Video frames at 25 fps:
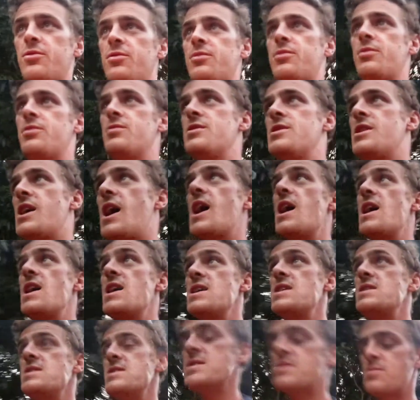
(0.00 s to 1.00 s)
of
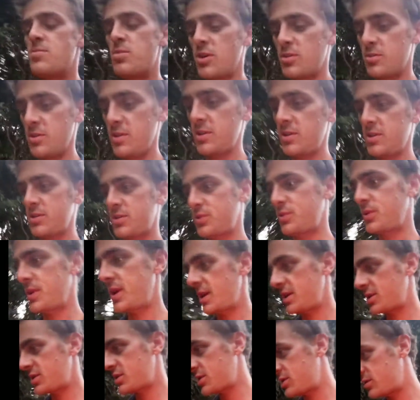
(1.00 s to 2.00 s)
days, probably not
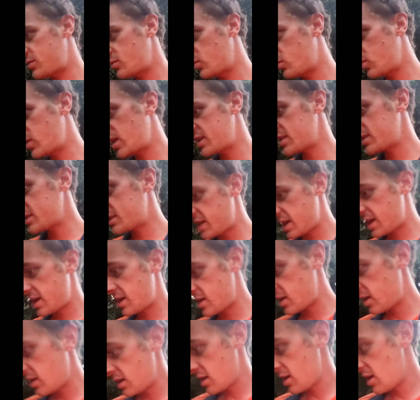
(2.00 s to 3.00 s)
till next
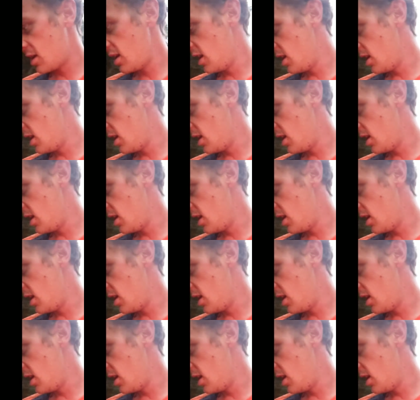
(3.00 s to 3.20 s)
Wednesday.